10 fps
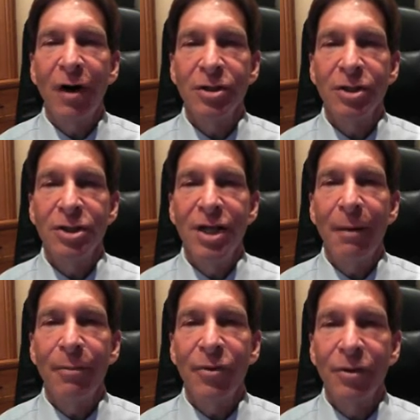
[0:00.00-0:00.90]
far as
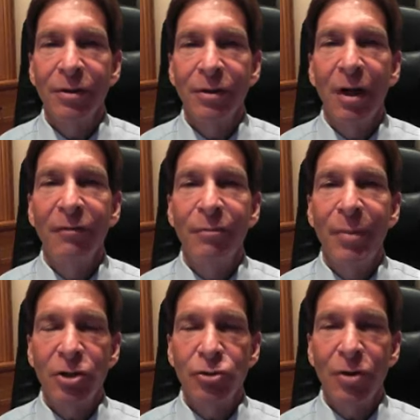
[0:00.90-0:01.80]
depth
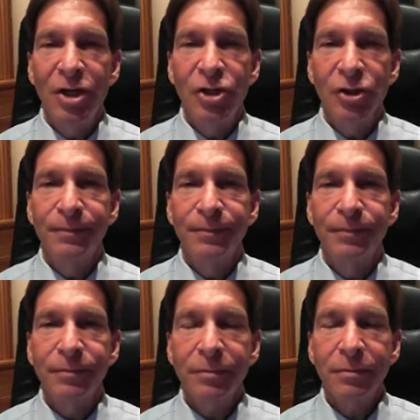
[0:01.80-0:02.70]
of penetration.